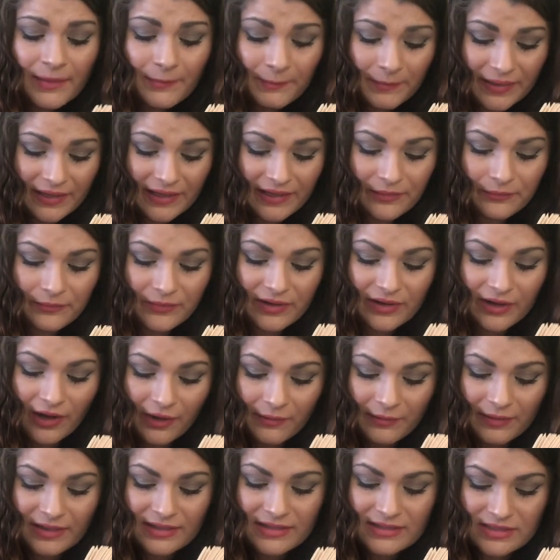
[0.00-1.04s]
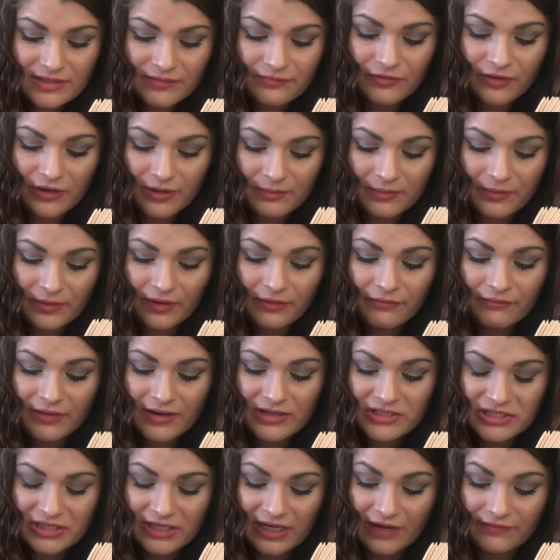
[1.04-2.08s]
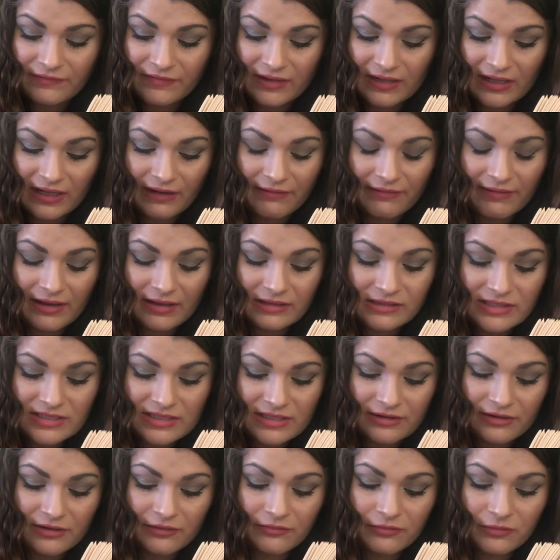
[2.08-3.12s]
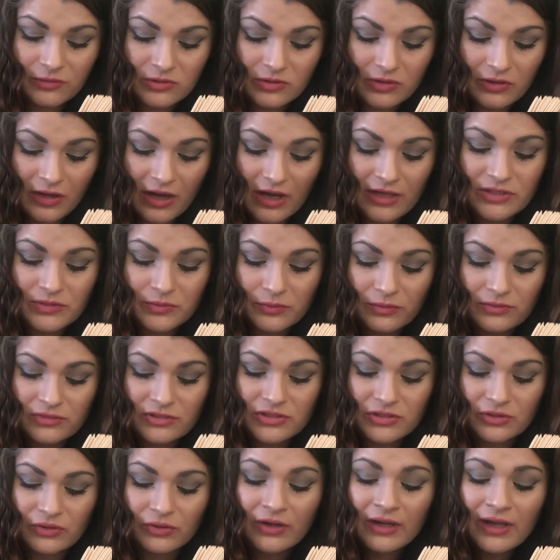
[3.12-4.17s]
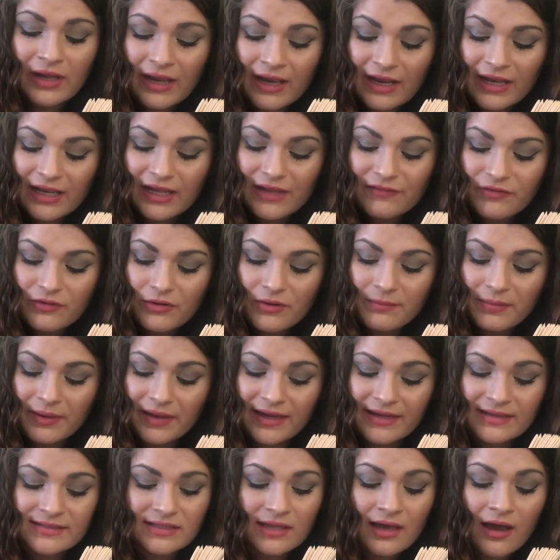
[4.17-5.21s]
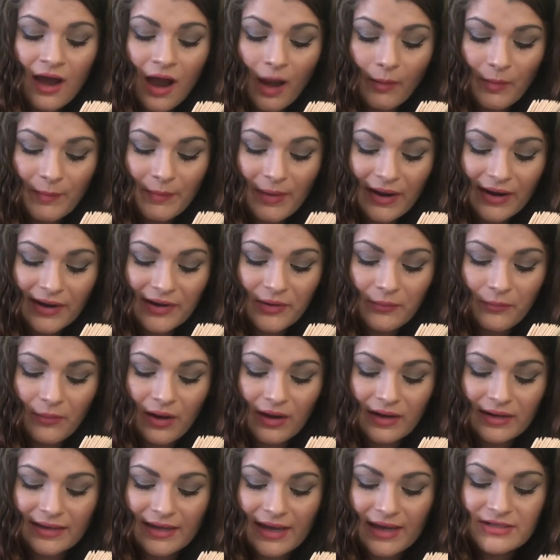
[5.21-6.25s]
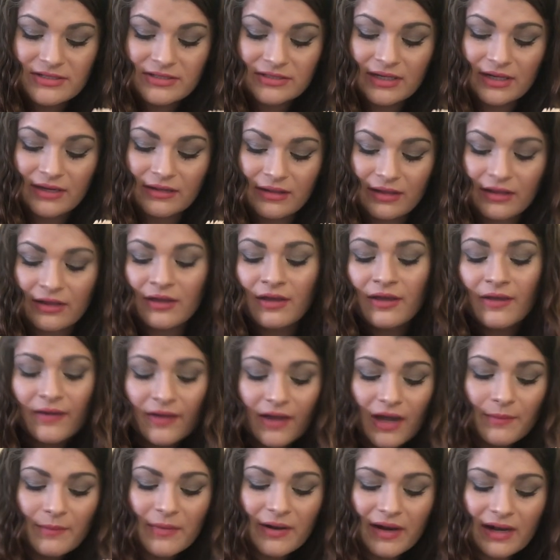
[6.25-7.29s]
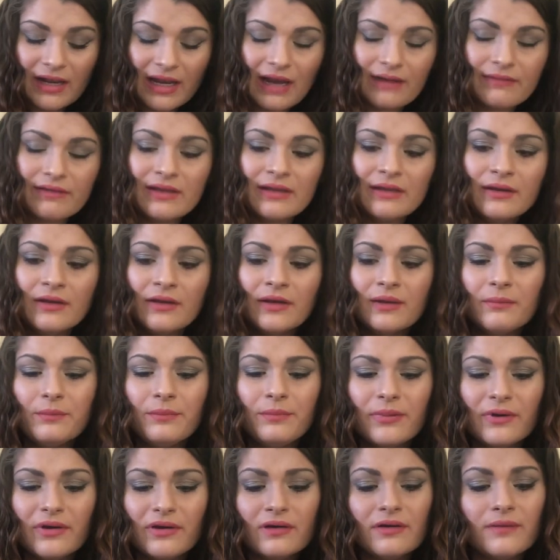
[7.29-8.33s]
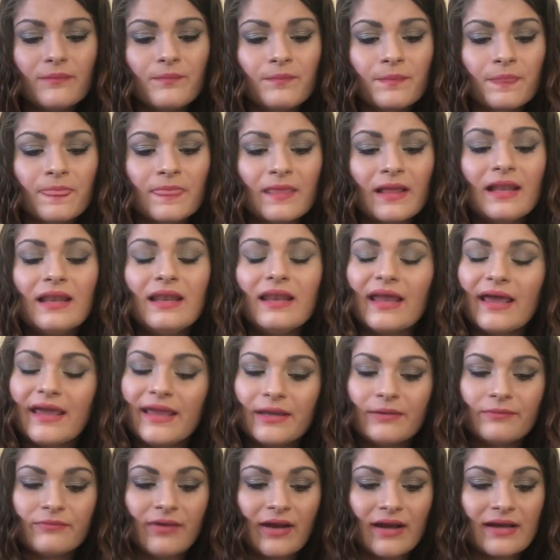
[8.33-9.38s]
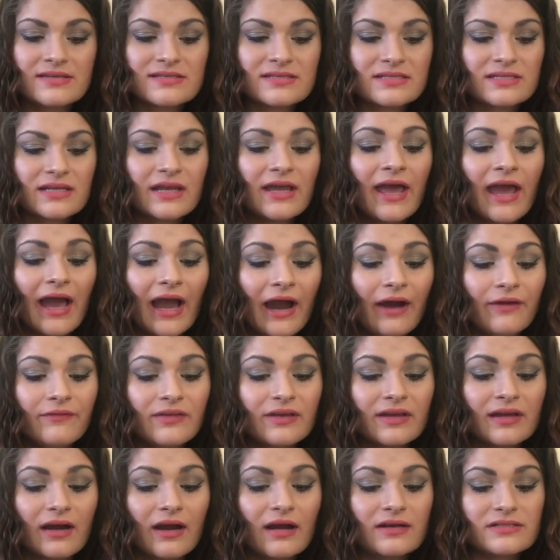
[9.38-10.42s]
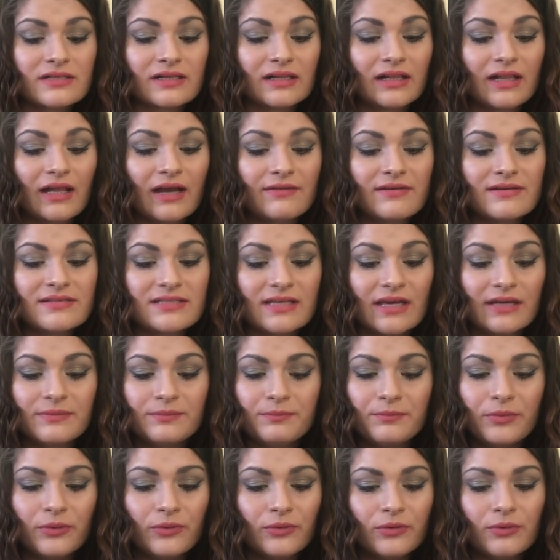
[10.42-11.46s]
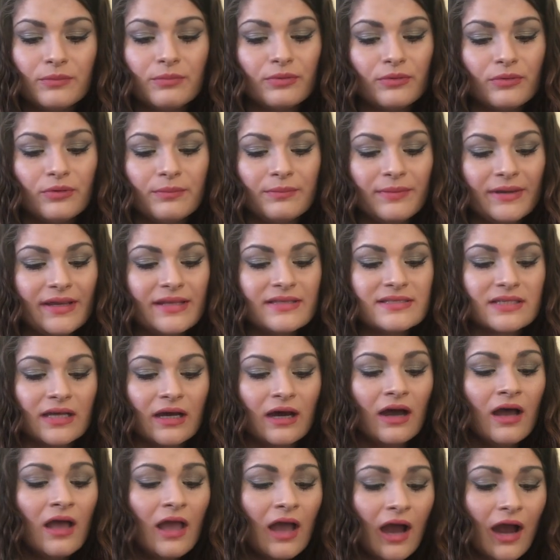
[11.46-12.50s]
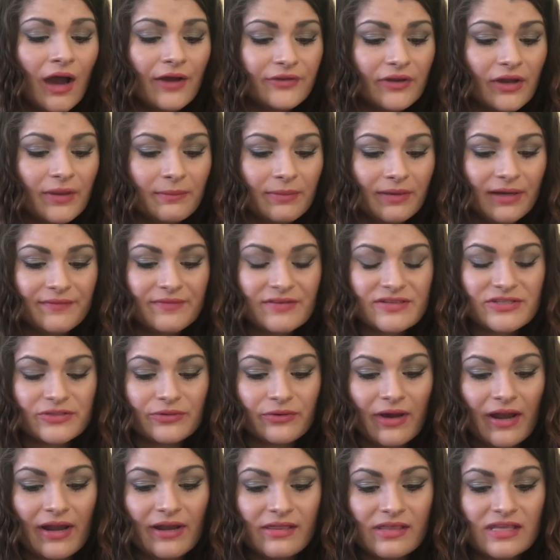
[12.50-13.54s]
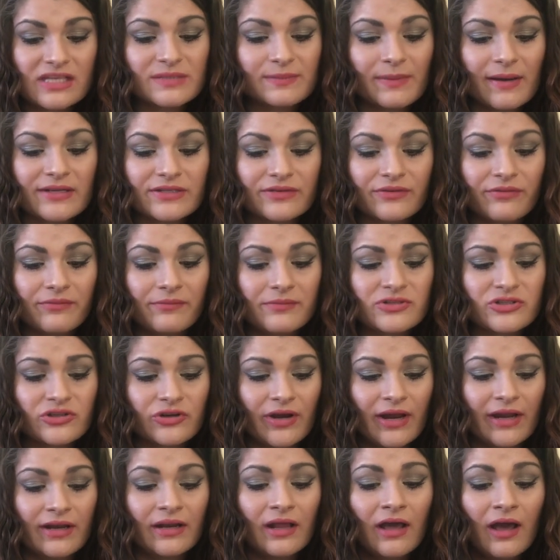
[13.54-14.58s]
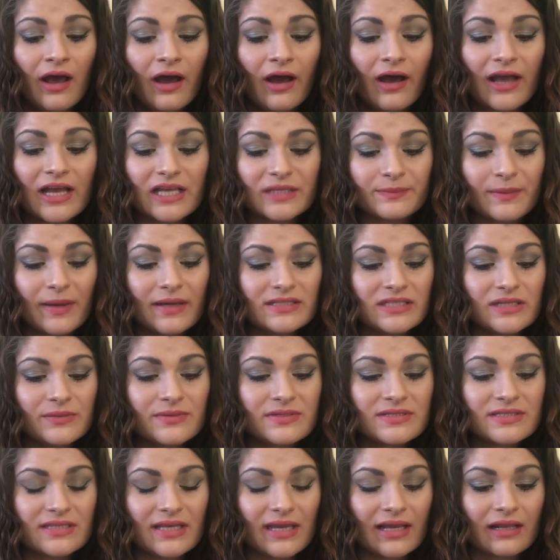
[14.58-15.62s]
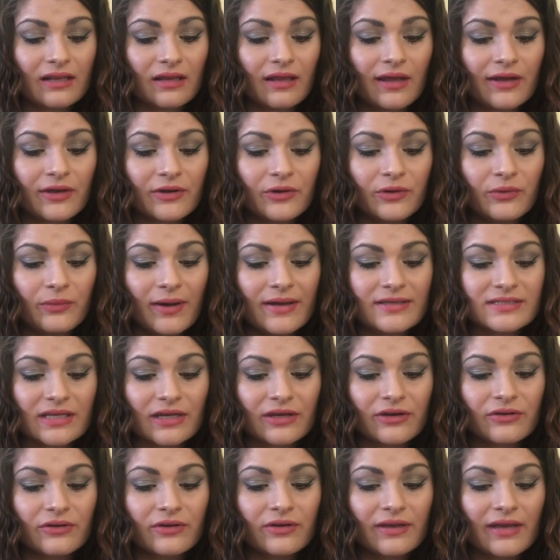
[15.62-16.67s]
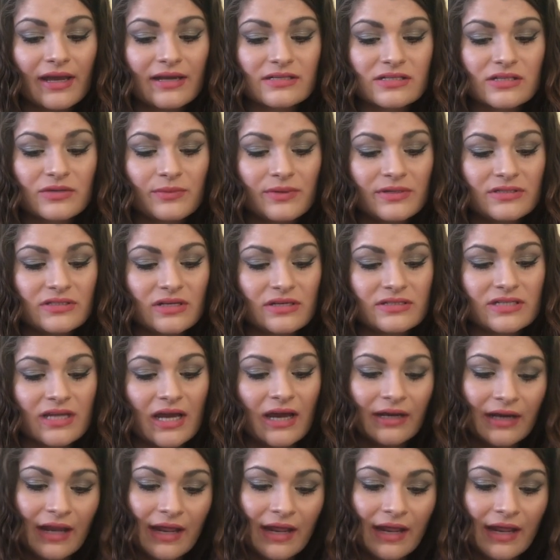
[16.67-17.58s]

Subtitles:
Pete, we're going, said Rupert, reaching out for Clary and steering her towards the door. Leave you in peace. I'll be back in a while in case you need anything. Come on, Clary. But let him rest. Out in the garden, Clary said, poor Peter. I don't believe he saw anything special from the train. I expect he was sick, like always, and couldn't get to the window down,